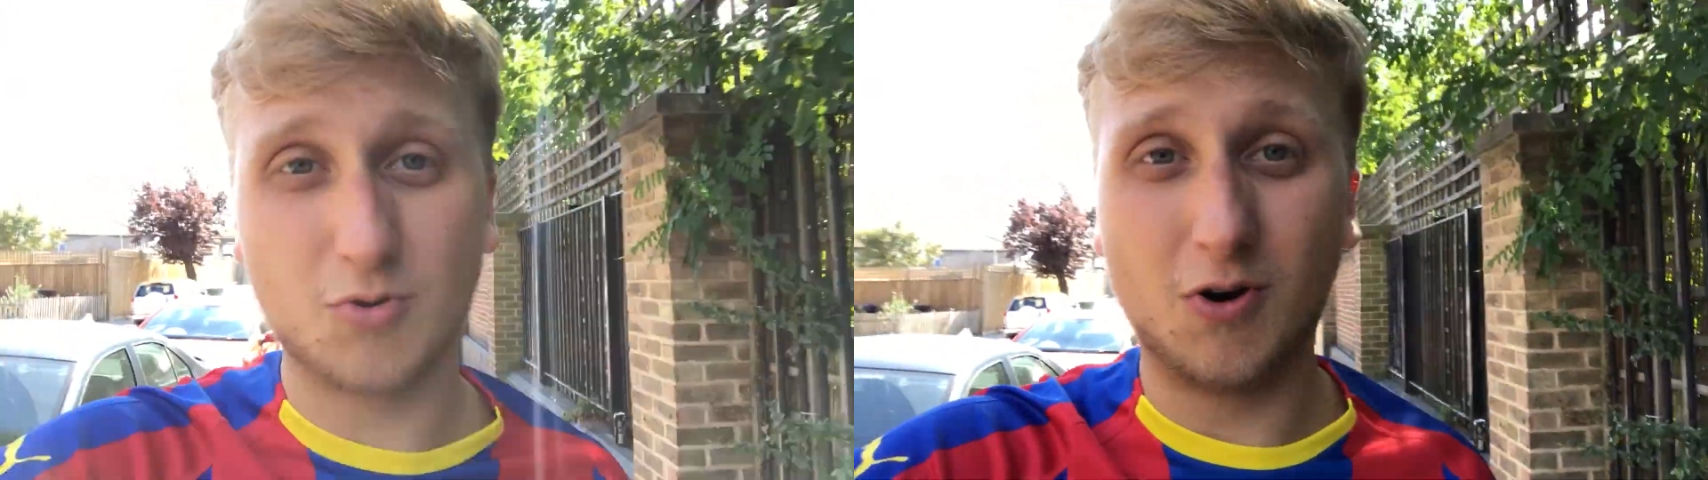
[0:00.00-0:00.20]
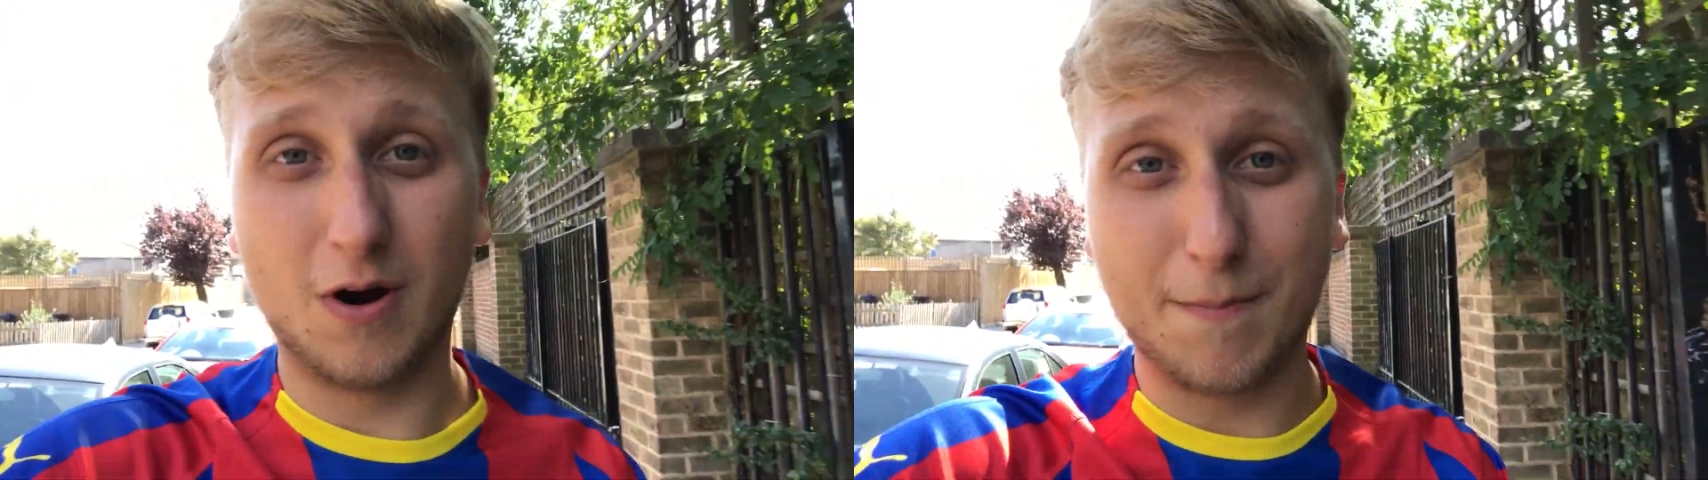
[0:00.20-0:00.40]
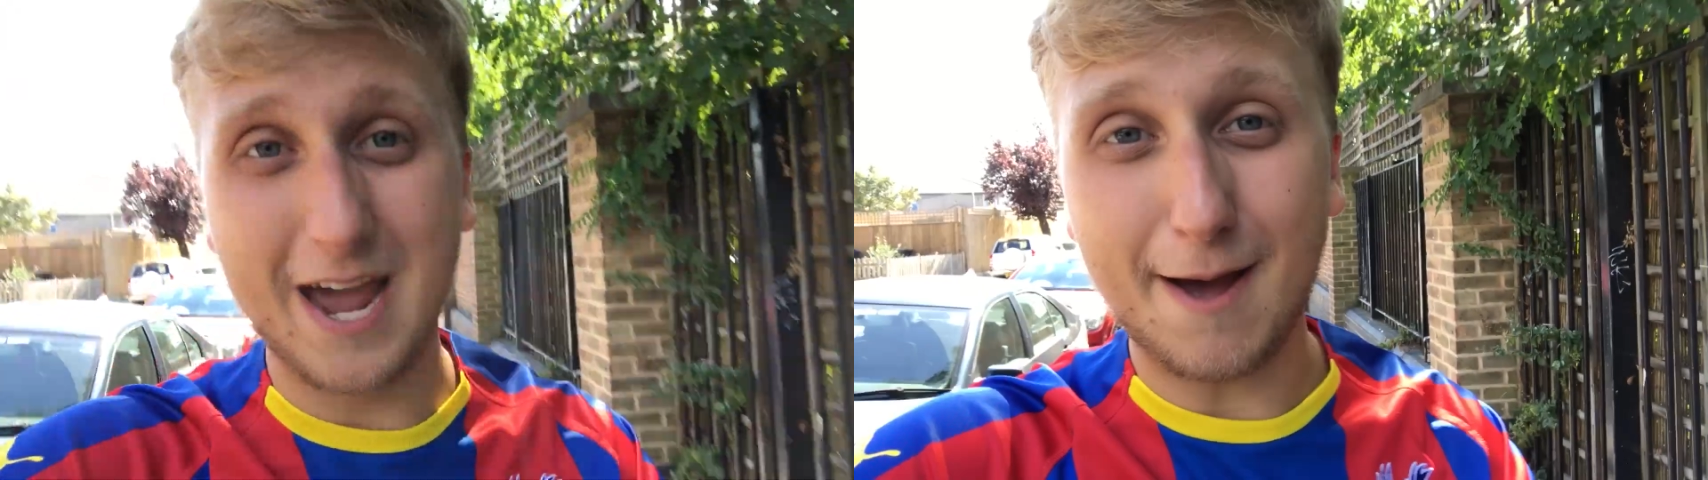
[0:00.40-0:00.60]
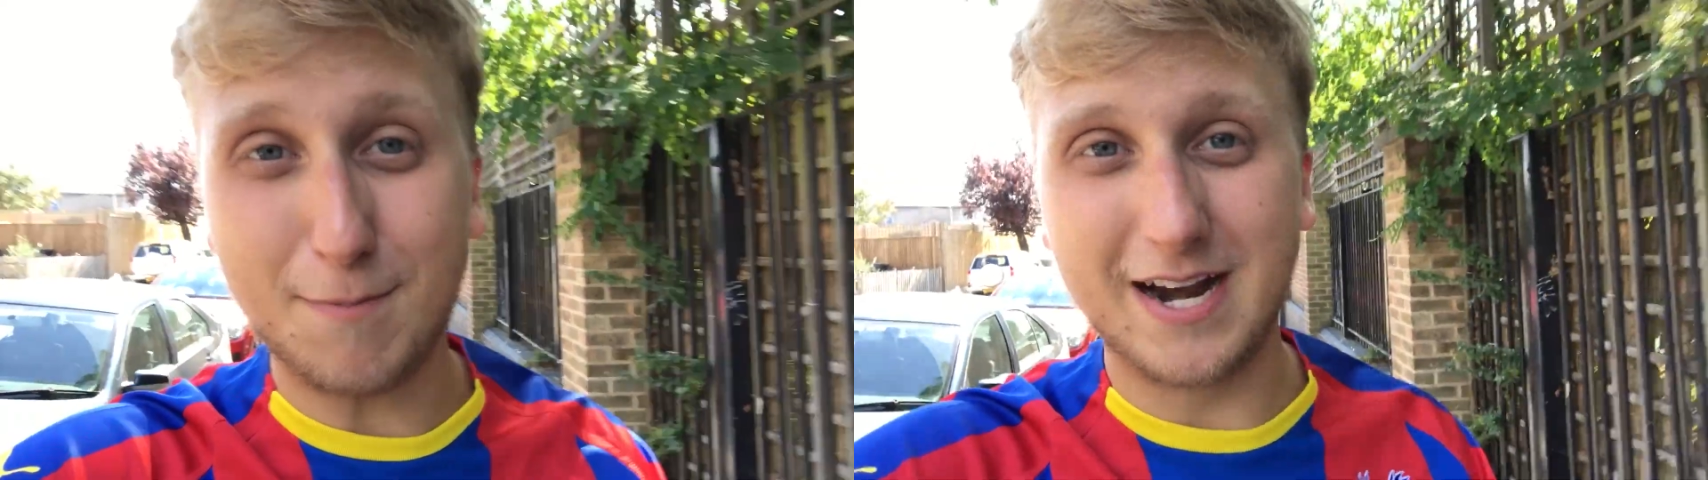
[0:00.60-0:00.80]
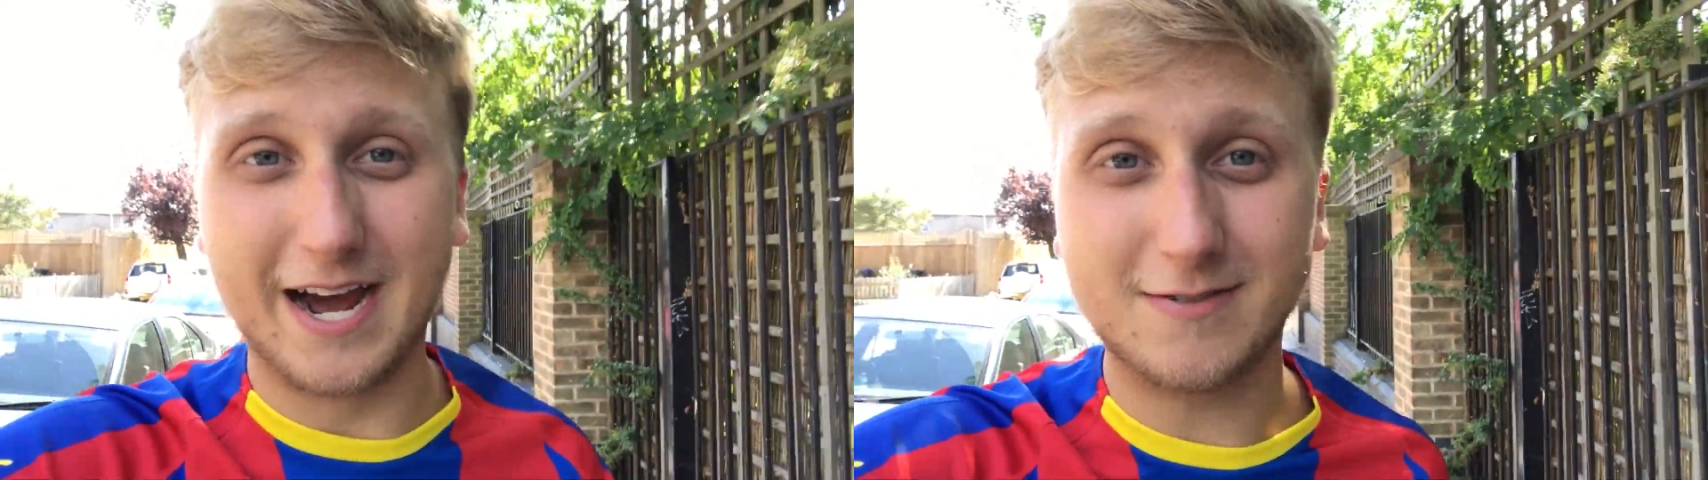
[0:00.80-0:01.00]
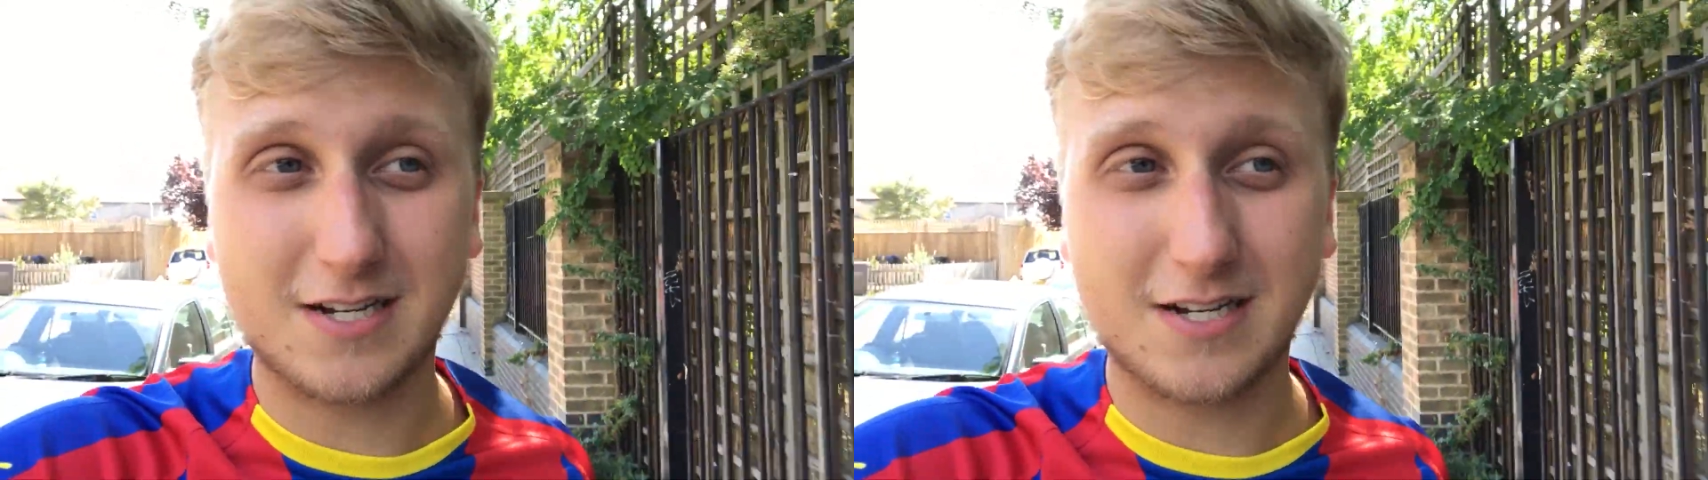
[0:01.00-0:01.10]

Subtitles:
draw, I'll be happy now.